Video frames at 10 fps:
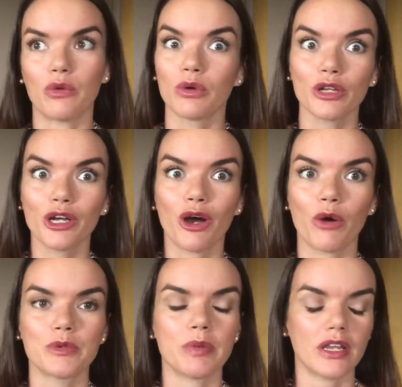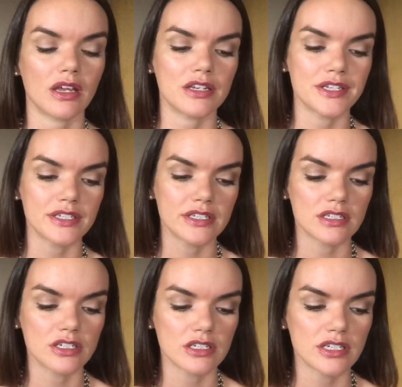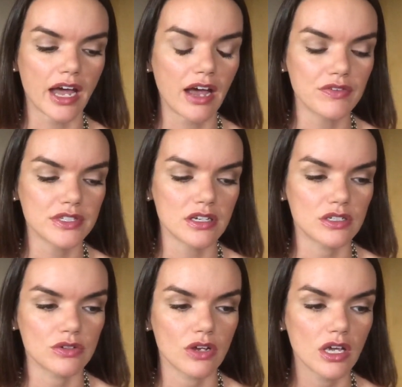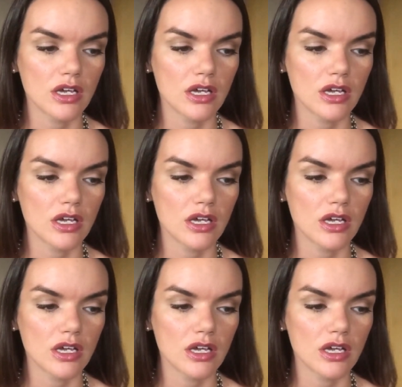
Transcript: really hoped, but just to have such